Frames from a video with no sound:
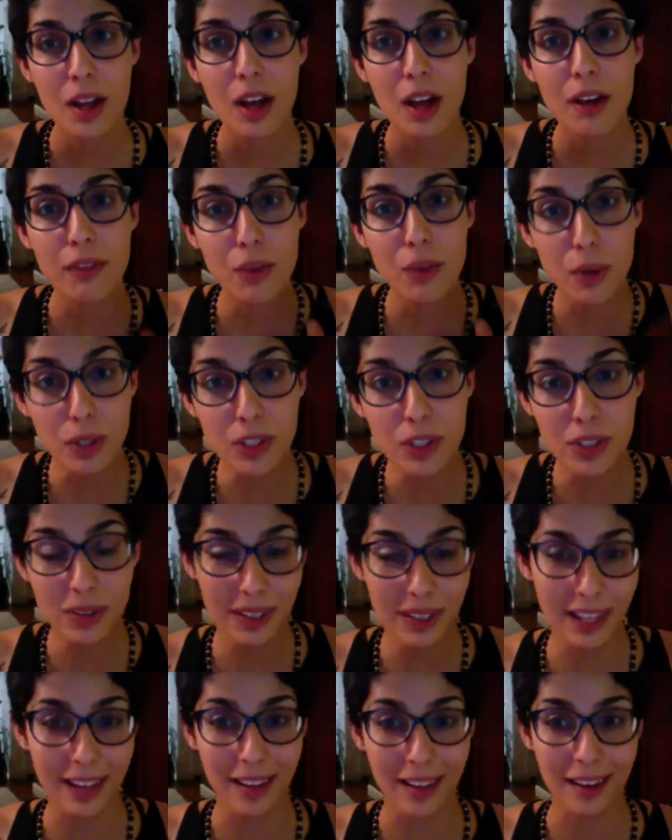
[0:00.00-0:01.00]
Of course you
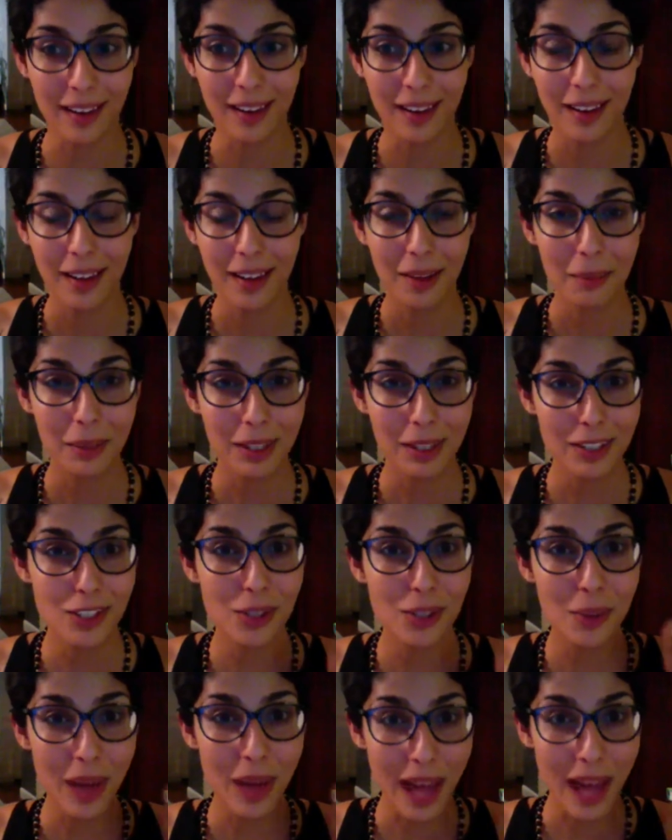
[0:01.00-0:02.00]
can't because
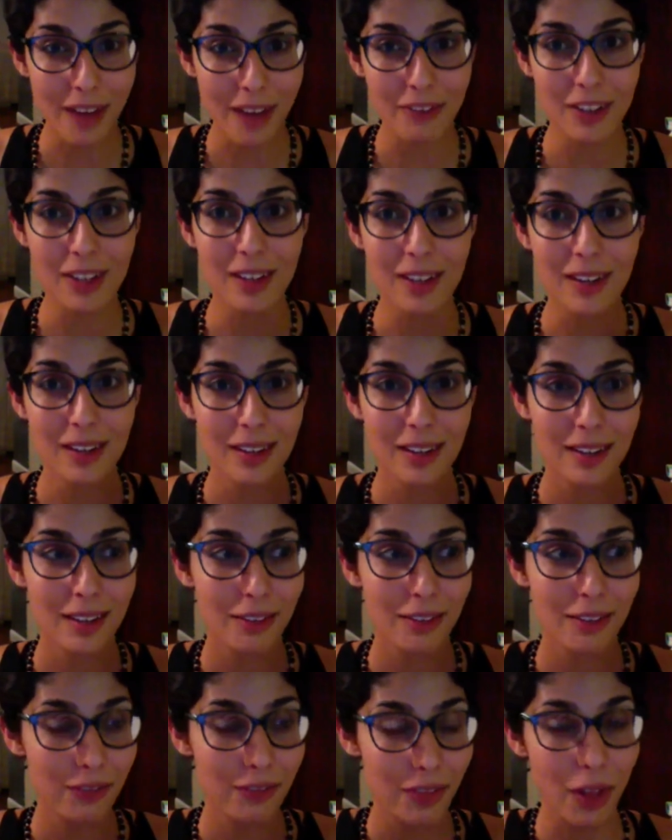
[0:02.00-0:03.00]
you haven't
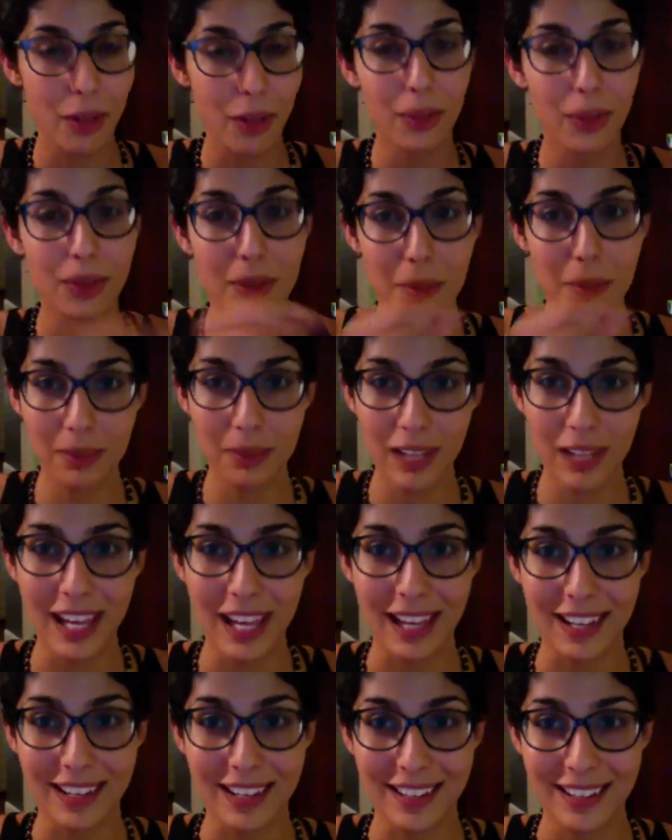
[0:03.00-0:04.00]
followed the
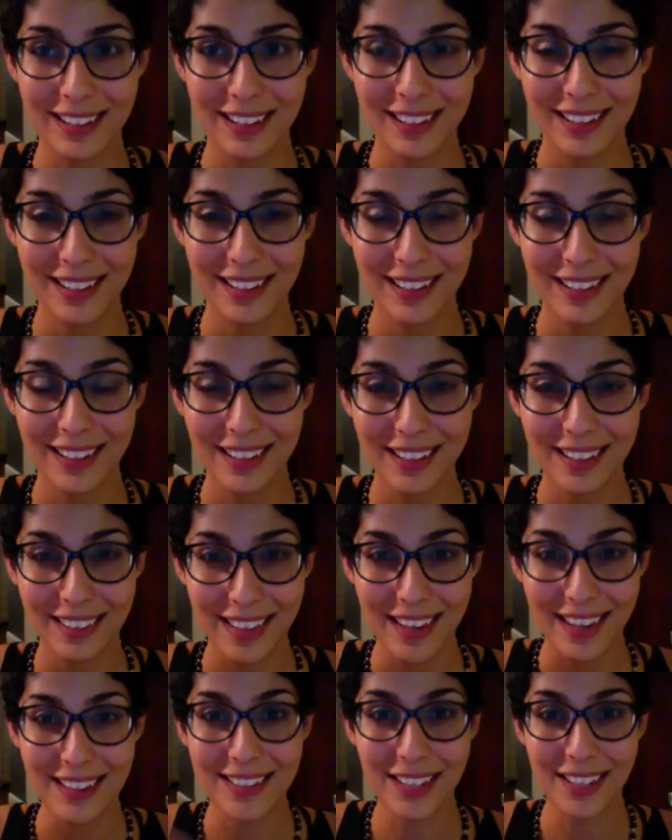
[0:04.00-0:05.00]
plan
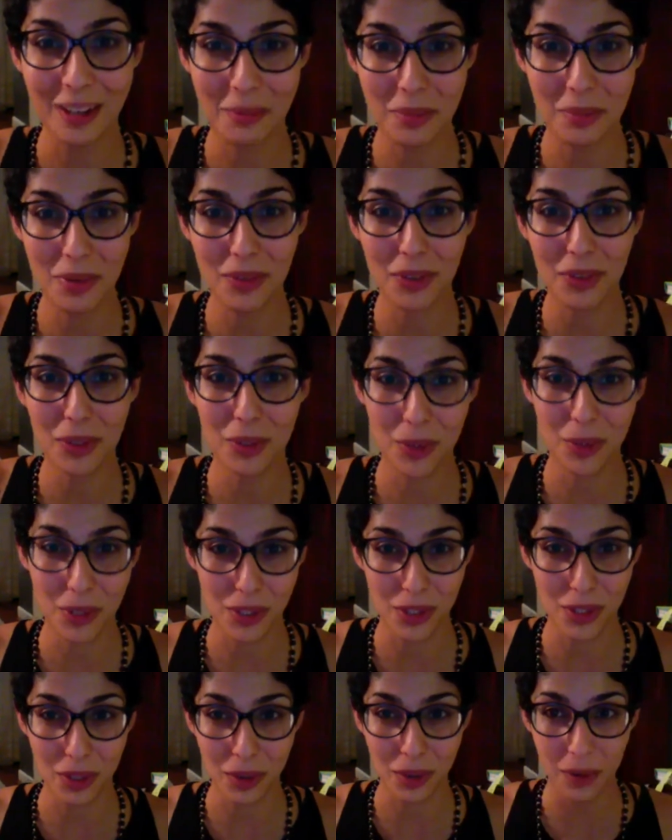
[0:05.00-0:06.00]
that is going to move you
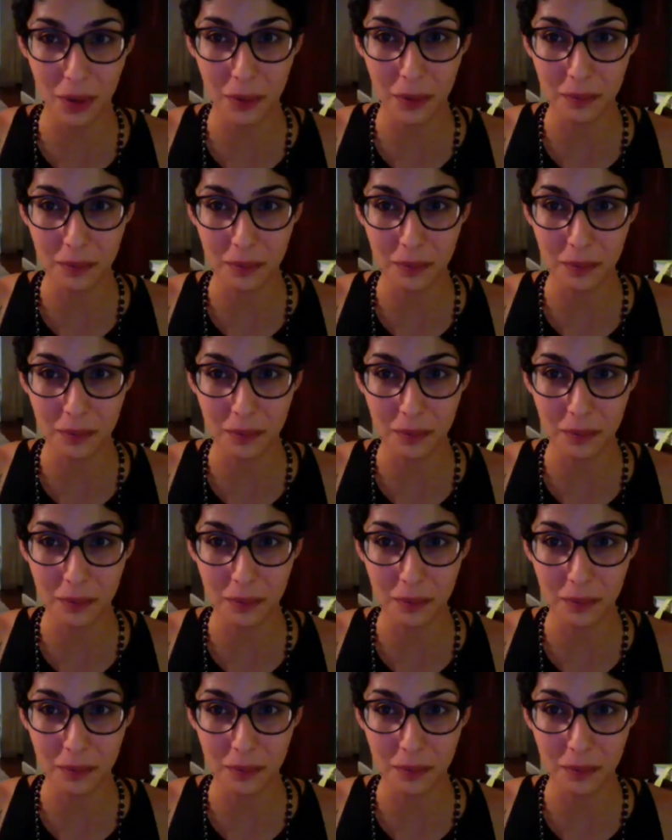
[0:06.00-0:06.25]
towards your goal.